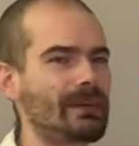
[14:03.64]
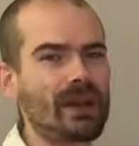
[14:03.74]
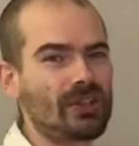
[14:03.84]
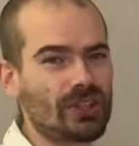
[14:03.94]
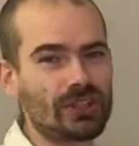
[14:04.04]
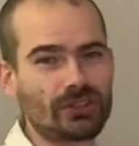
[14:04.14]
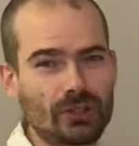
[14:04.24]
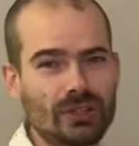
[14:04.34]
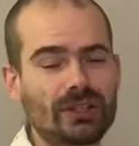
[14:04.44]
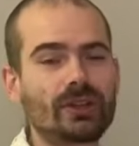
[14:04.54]
mentioned, it's
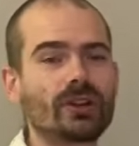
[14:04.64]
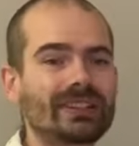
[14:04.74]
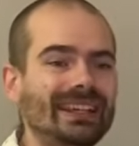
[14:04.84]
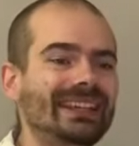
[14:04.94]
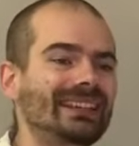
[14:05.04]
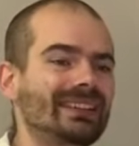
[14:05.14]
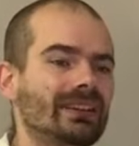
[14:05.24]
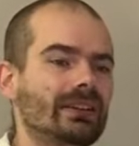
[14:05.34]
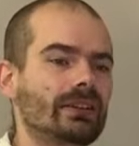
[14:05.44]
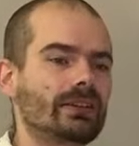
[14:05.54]
usually not
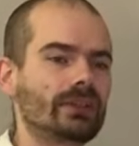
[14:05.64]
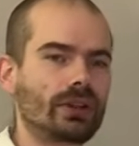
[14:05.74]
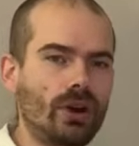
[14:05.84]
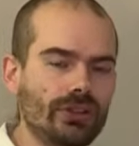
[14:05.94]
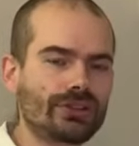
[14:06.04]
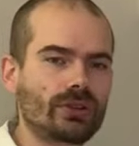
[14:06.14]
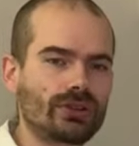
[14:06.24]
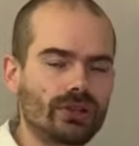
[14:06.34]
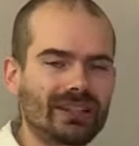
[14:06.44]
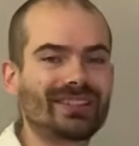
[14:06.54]
in the cost or
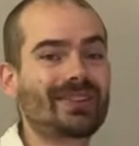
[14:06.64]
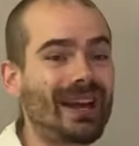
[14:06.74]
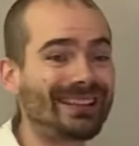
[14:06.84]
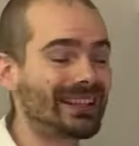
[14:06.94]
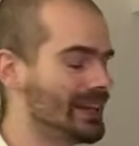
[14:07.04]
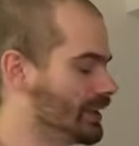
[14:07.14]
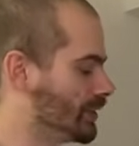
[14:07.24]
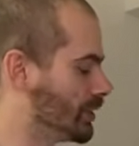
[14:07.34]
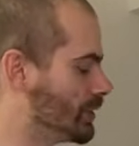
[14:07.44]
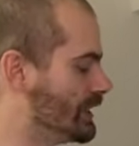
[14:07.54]
not in the rent,
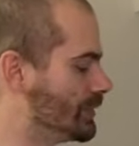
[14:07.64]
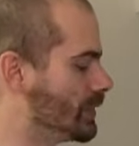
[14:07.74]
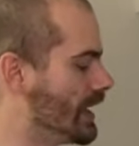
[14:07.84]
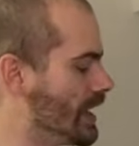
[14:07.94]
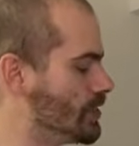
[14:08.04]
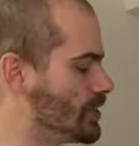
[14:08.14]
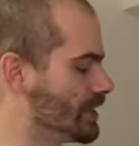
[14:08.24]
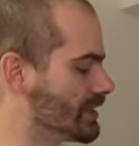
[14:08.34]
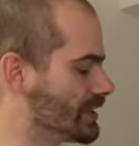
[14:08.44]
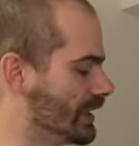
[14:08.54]
so you need to arrange
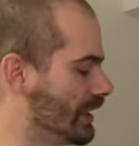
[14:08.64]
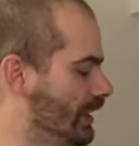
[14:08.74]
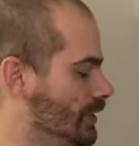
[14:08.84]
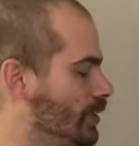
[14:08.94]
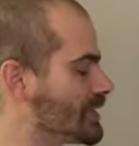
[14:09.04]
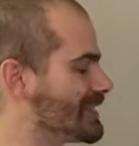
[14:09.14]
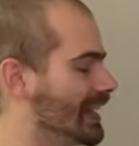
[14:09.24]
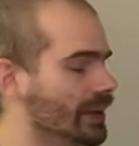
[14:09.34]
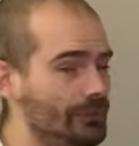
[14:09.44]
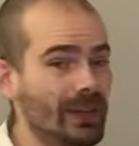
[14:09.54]
it
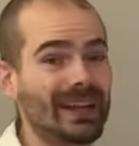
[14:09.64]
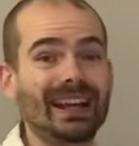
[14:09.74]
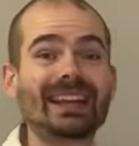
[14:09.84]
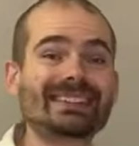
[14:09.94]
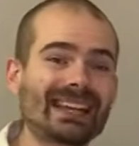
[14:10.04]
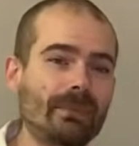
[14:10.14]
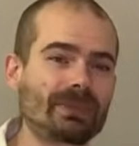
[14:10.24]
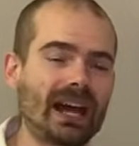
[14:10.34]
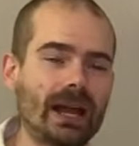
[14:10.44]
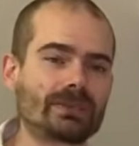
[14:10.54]
yourself. And
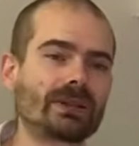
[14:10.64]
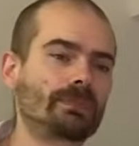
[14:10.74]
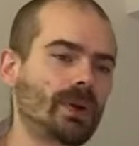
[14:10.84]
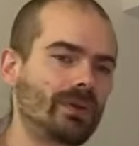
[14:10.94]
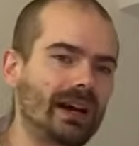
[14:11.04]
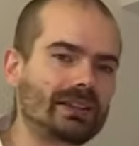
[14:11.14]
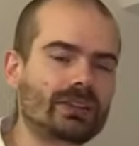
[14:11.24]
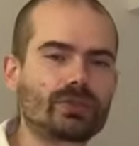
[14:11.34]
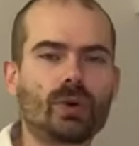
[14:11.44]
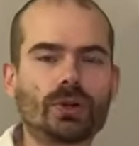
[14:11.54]
sometimes the
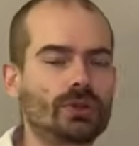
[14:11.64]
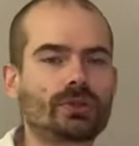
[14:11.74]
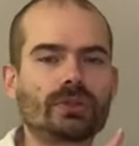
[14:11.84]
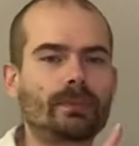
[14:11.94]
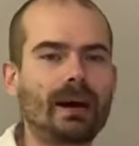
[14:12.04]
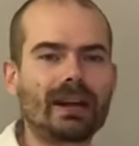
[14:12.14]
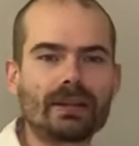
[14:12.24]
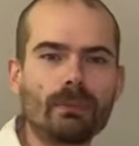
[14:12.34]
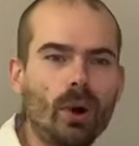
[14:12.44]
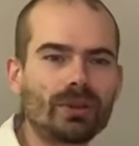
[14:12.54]
providers want you to buy the
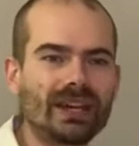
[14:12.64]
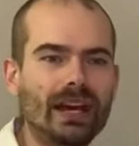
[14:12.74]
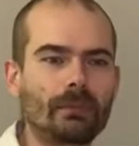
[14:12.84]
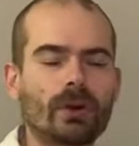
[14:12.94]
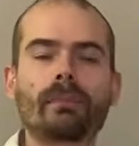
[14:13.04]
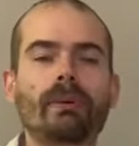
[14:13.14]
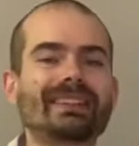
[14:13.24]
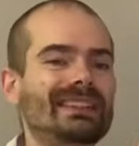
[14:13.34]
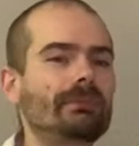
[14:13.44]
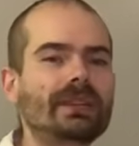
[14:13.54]
modem or pay
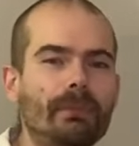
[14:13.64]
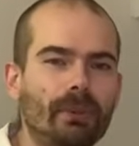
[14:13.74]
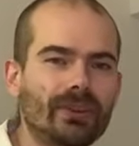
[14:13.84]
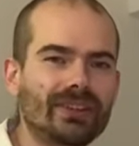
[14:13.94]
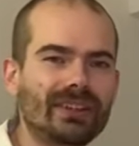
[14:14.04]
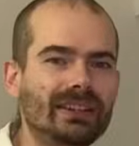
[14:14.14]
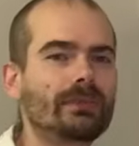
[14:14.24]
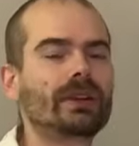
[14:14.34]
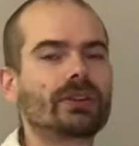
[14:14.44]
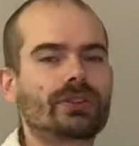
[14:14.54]
some deposit
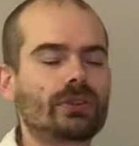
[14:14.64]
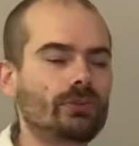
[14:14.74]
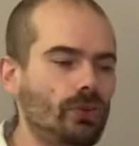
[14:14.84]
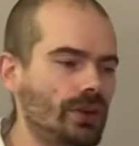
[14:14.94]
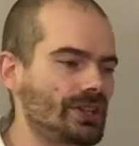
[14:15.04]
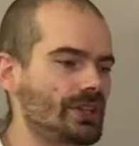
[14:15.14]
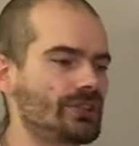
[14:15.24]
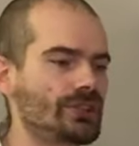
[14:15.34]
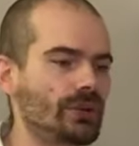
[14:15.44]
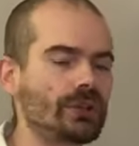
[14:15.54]
because you're foreigners,
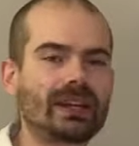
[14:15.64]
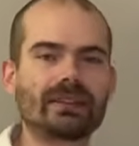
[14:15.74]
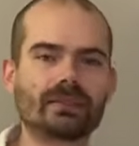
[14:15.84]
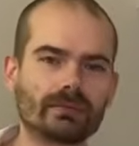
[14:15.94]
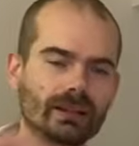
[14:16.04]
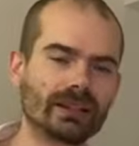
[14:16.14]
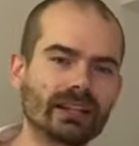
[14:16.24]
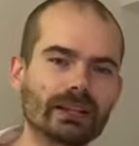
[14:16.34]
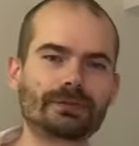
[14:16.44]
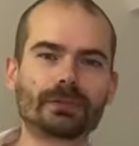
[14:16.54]
so you can
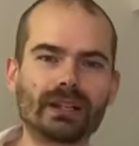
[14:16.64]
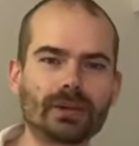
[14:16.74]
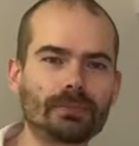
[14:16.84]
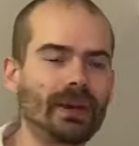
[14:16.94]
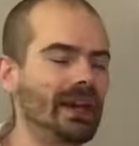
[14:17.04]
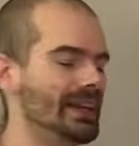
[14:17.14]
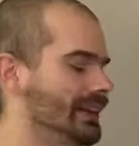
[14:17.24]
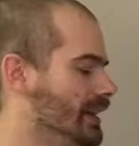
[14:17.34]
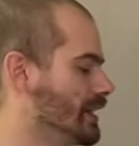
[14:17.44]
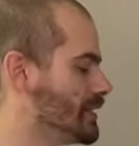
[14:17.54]
leave without
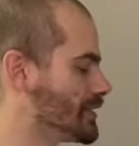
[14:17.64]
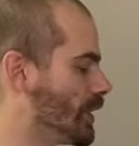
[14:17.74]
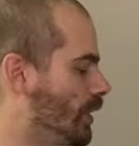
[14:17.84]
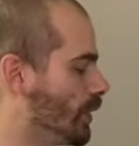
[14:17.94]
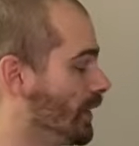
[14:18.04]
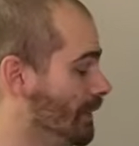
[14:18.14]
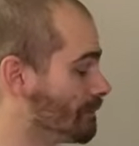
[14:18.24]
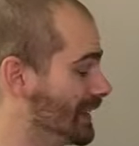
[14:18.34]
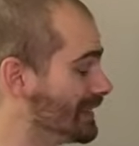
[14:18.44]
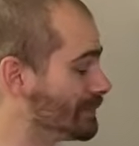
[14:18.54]
paying. So
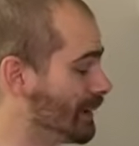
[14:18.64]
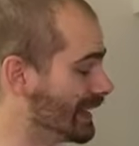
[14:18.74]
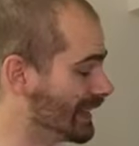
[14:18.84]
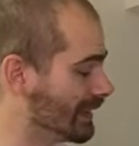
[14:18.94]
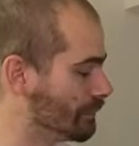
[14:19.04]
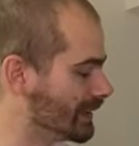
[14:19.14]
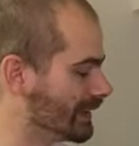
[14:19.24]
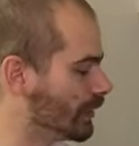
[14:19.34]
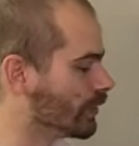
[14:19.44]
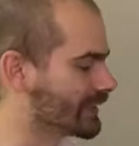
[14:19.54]
this might get pretty
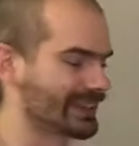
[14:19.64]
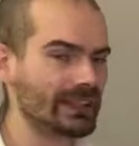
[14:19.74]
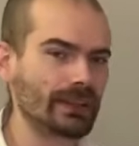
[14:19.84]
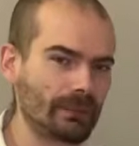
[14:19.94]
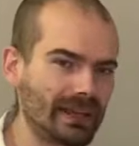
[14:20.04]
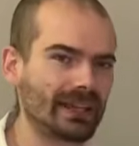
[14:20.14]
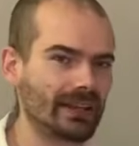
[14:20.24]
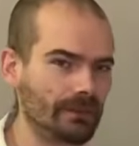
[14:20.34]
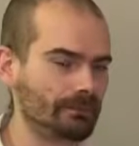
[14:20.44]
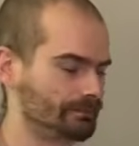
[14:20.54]
costly in the beginning.